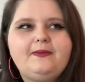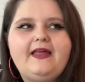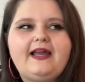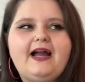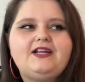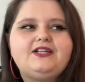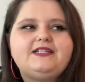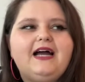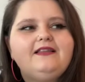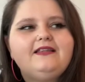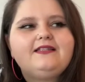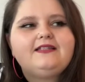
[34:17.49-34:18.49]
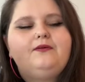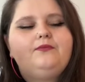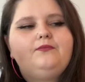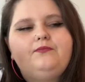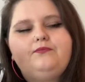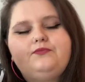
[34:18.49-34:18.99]
But like I just had this
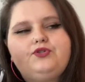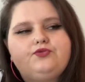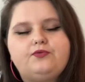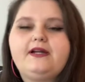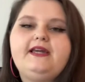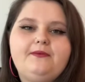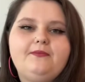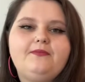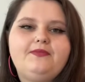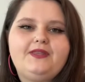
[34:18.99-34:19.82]
dream